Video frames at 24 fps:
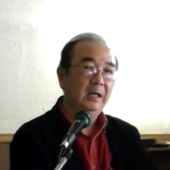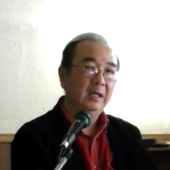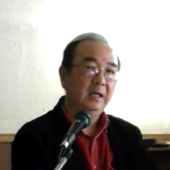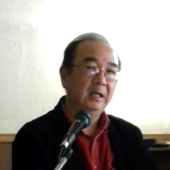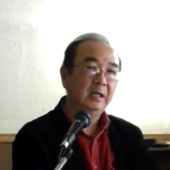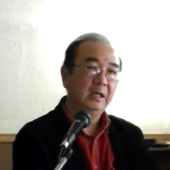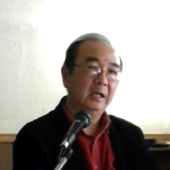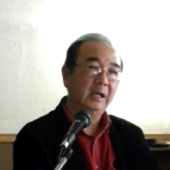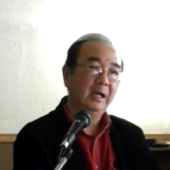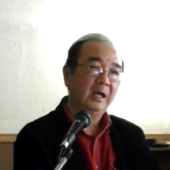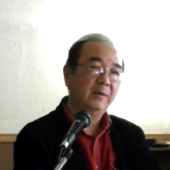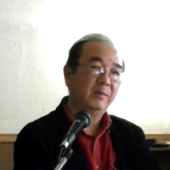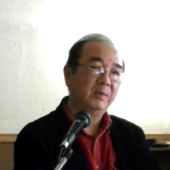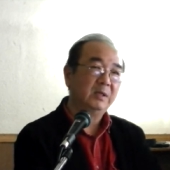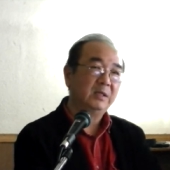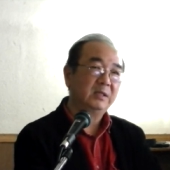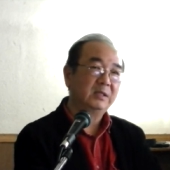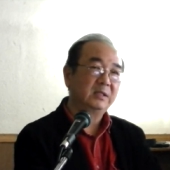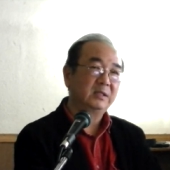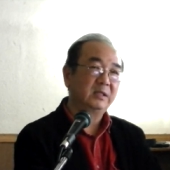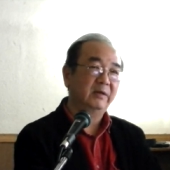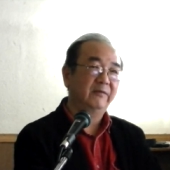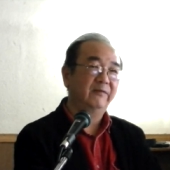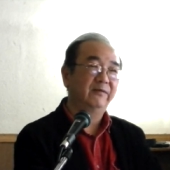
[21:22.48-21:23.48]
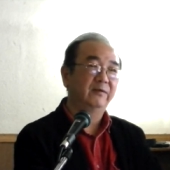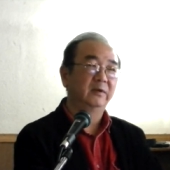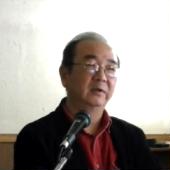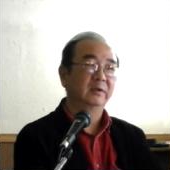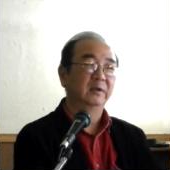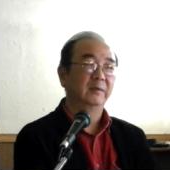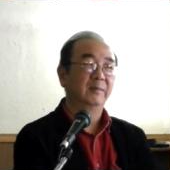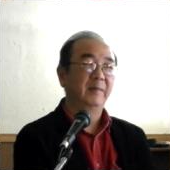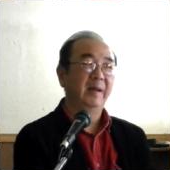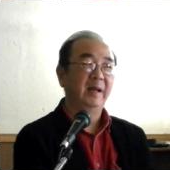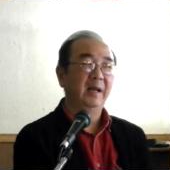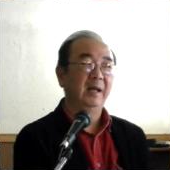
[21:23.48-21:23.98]
He let me suffer
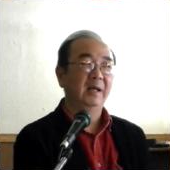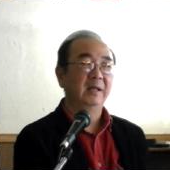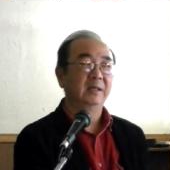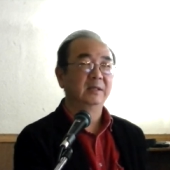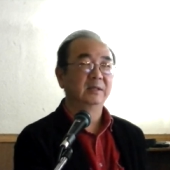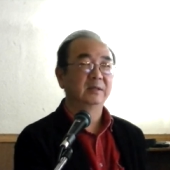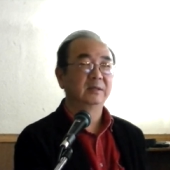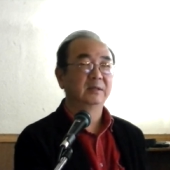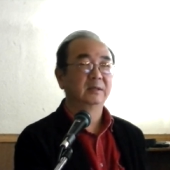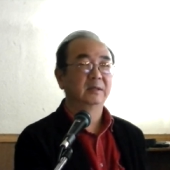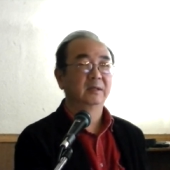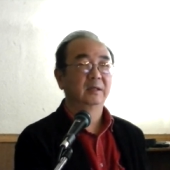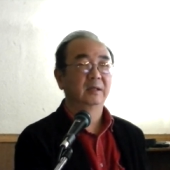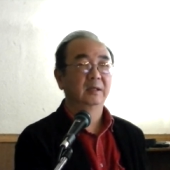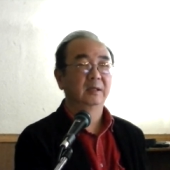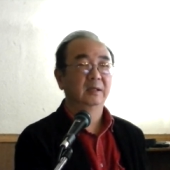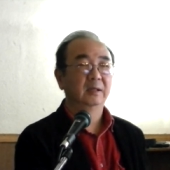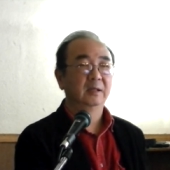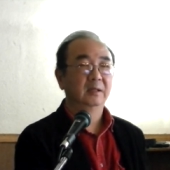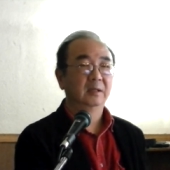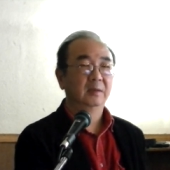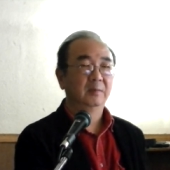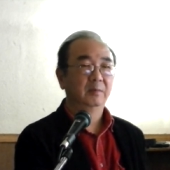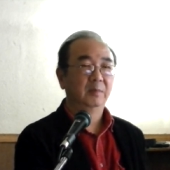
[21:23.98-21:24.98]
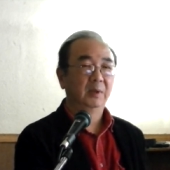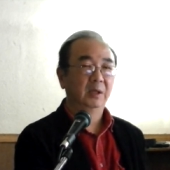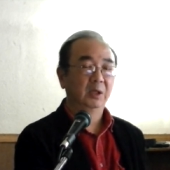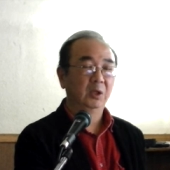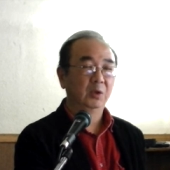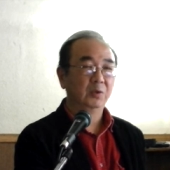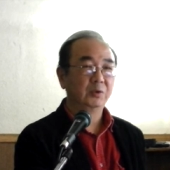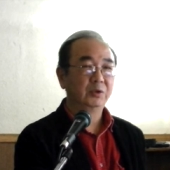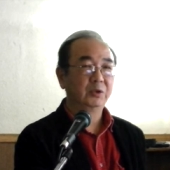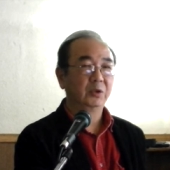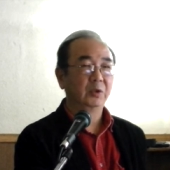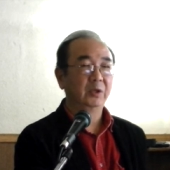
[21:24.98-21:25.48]
the pain, but
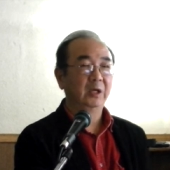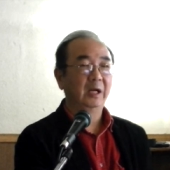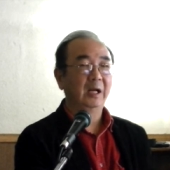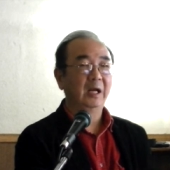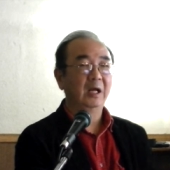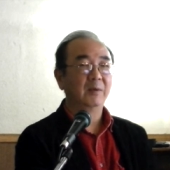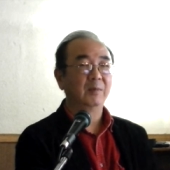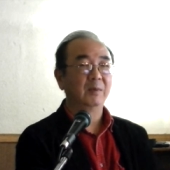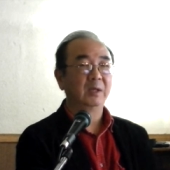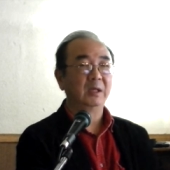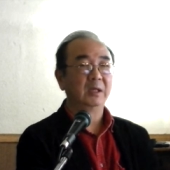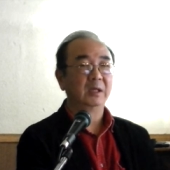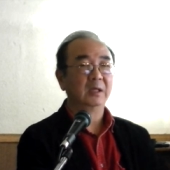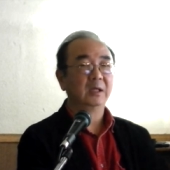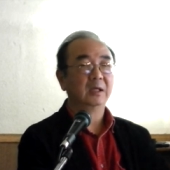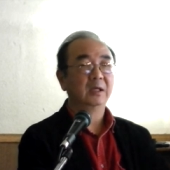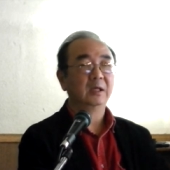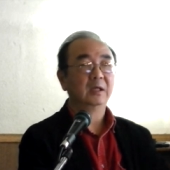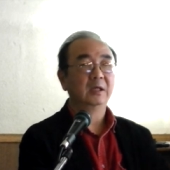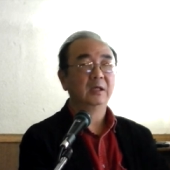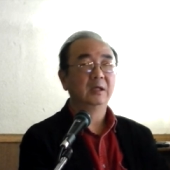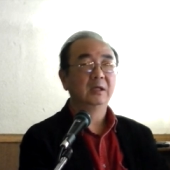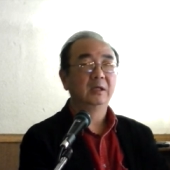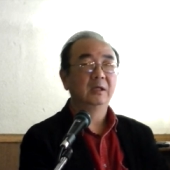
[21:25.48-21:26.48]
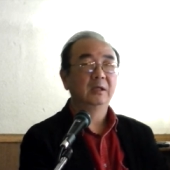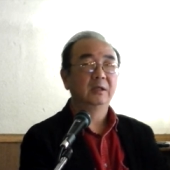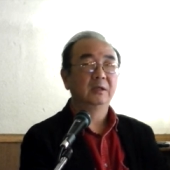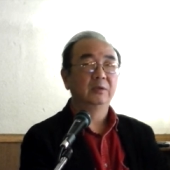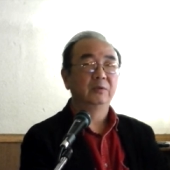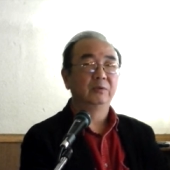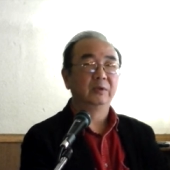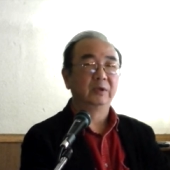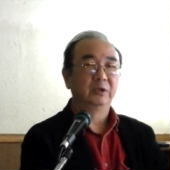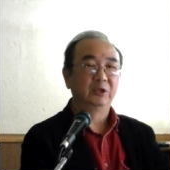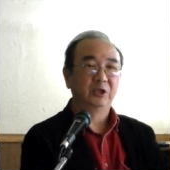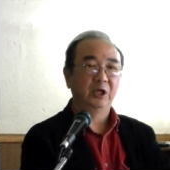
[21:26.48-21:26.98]
also he let me
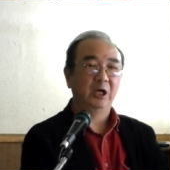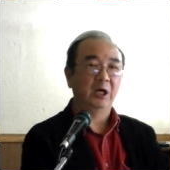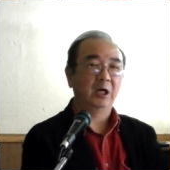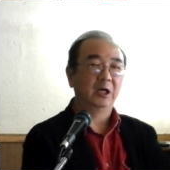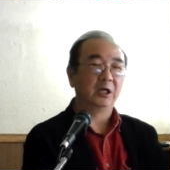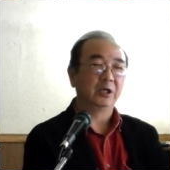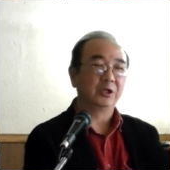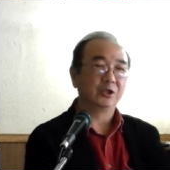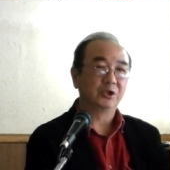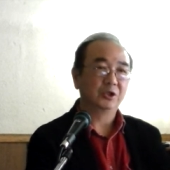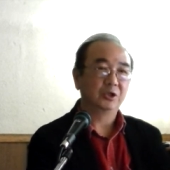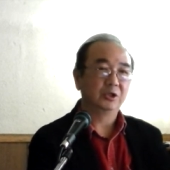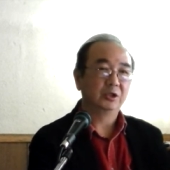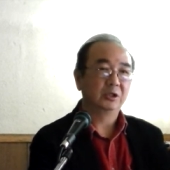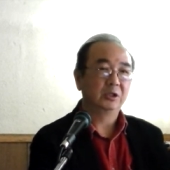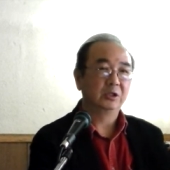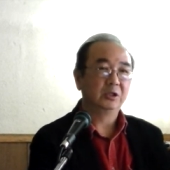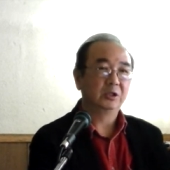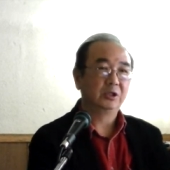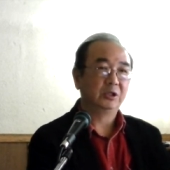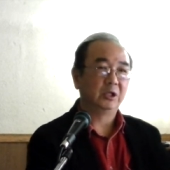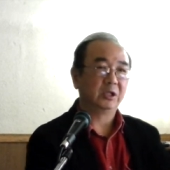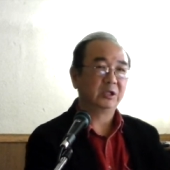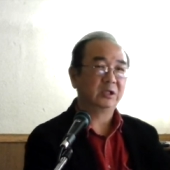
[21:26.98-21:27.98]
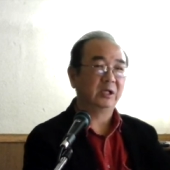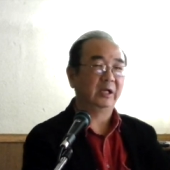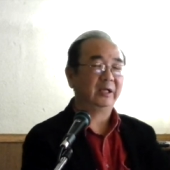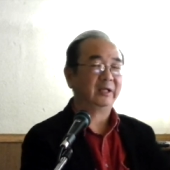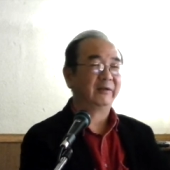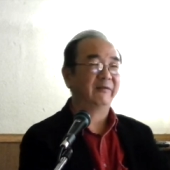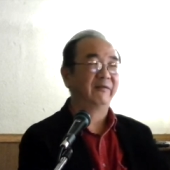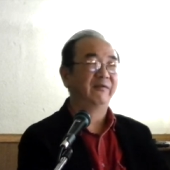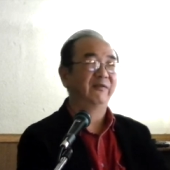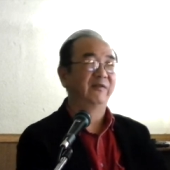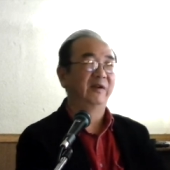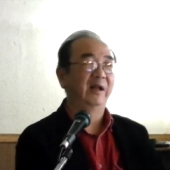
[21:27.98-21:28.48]
recharge, just like a
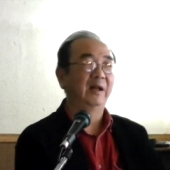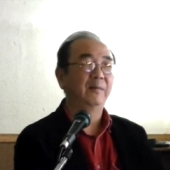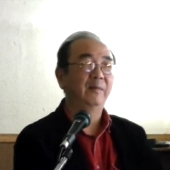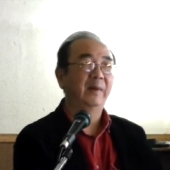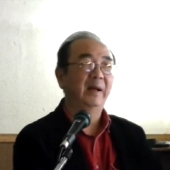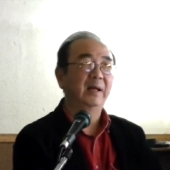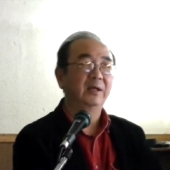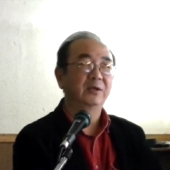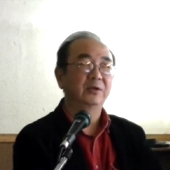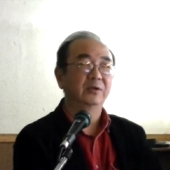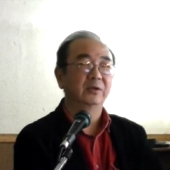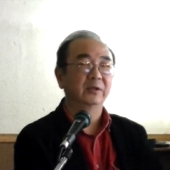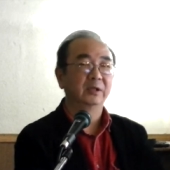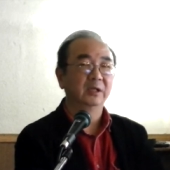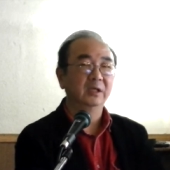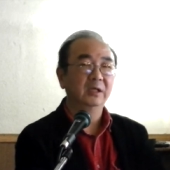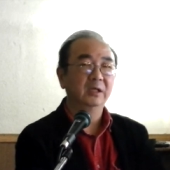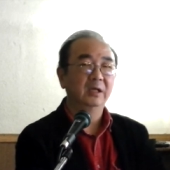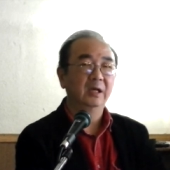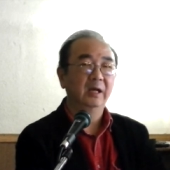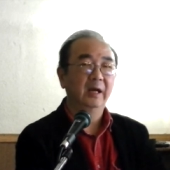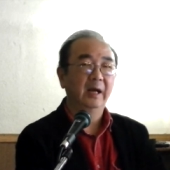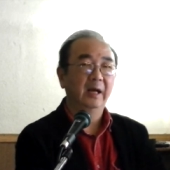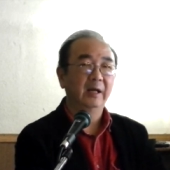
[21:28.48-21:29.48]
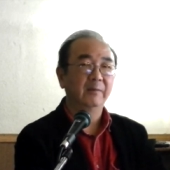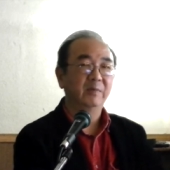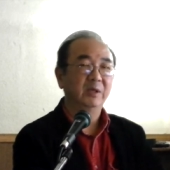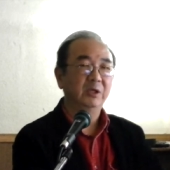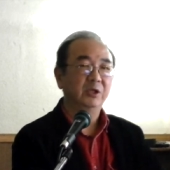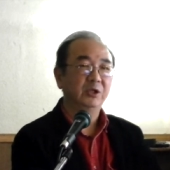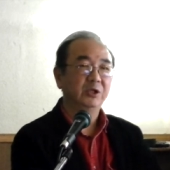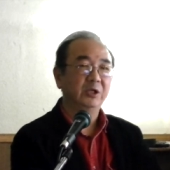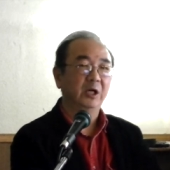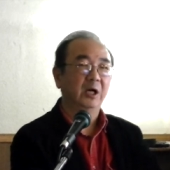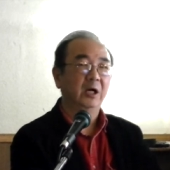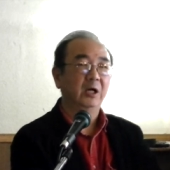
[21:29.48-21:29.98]
flat battery and be
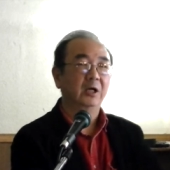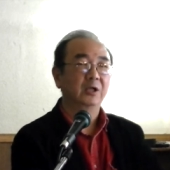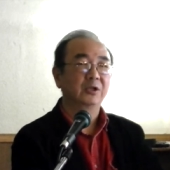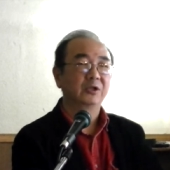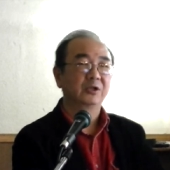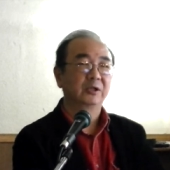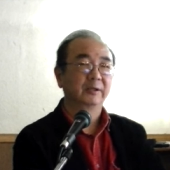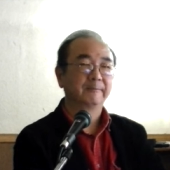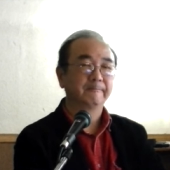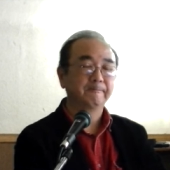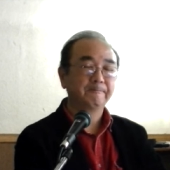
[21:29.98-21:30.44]
charged.